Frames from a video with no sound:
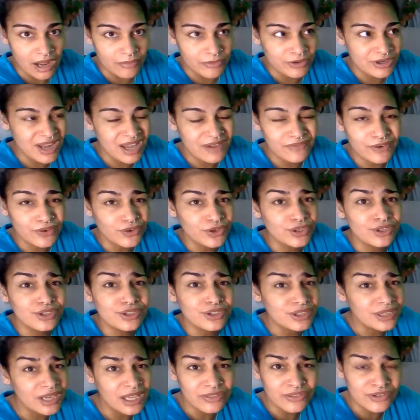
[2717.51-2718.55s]
They're not very
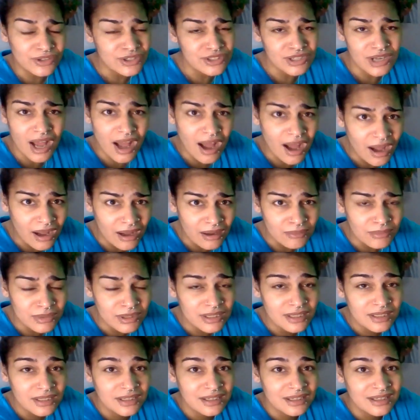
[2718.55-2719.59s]
good at their job,
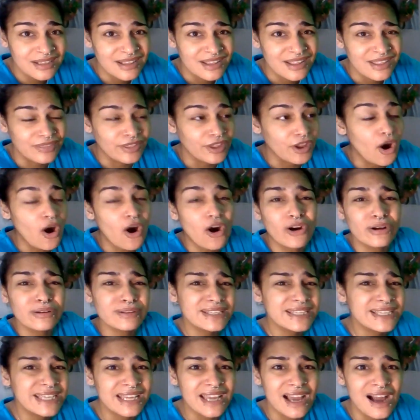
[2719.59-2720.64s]
They hardly
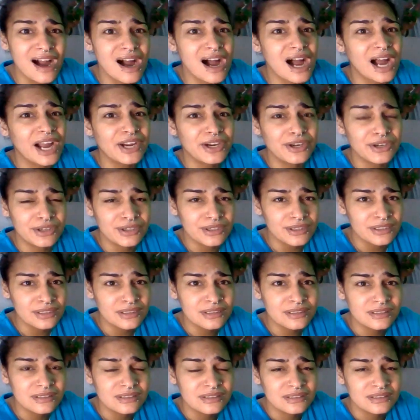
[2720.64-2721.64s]
get hired.